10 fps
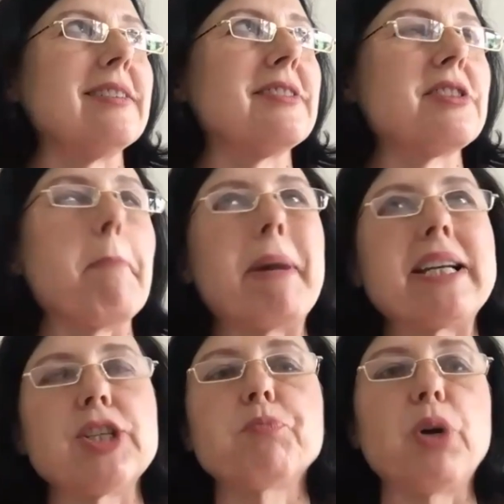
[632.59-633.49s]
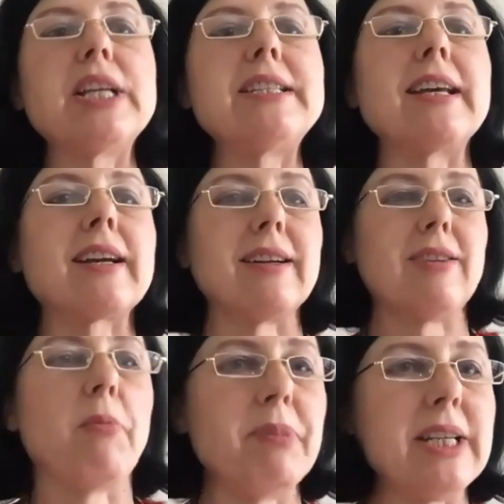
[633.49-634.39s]
somebody's political
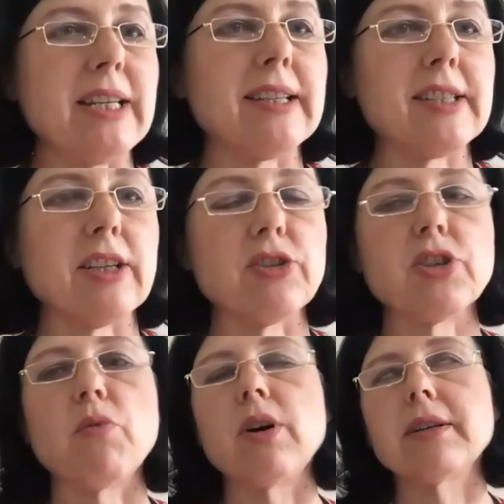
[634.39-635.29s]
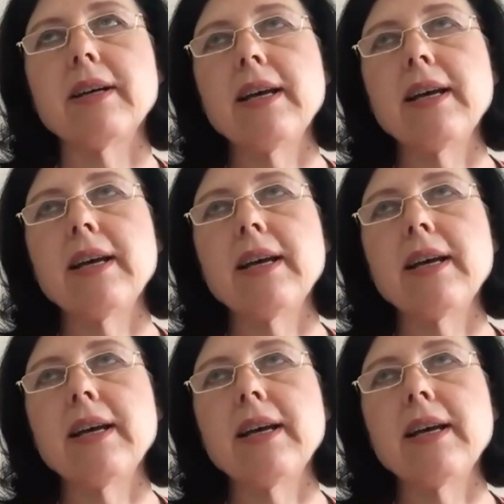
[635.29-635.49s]
opinions and so on.